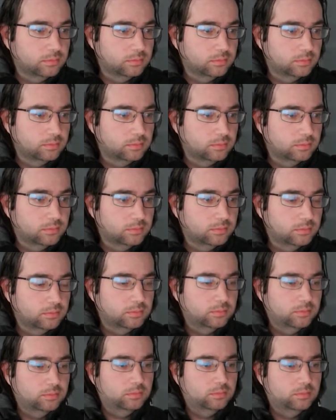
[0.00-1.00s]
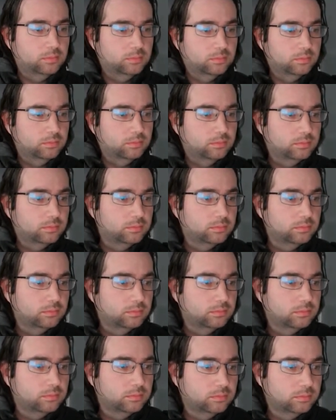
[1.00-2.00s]

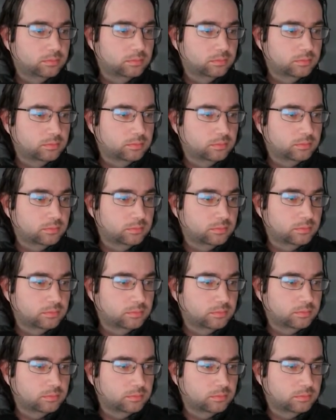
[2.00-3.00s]
(silent)